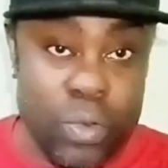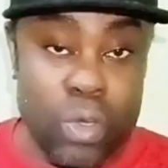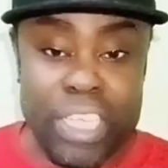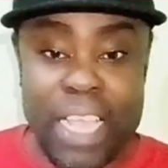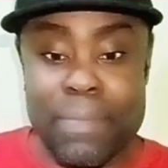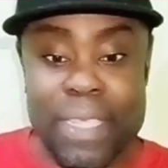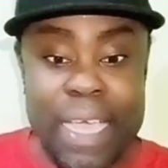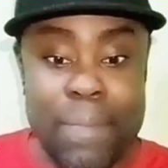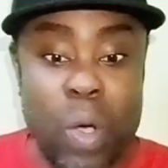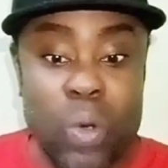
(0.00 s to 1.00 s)
on social
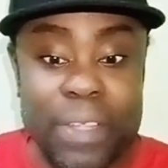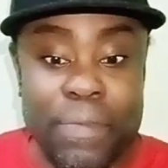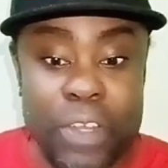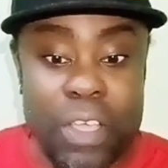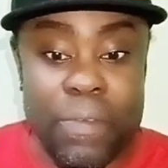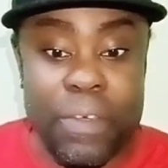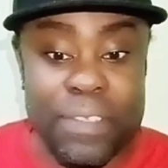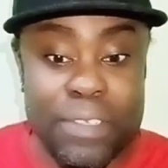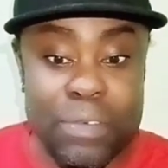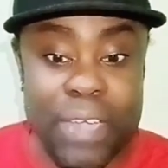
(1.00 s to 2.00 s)
media about the video of
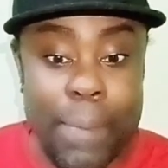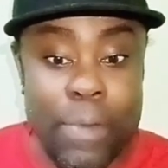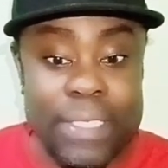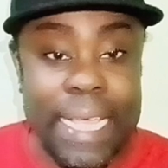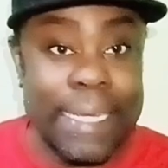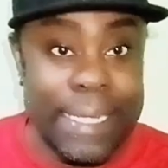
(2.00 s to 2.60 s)
viewers and subscribers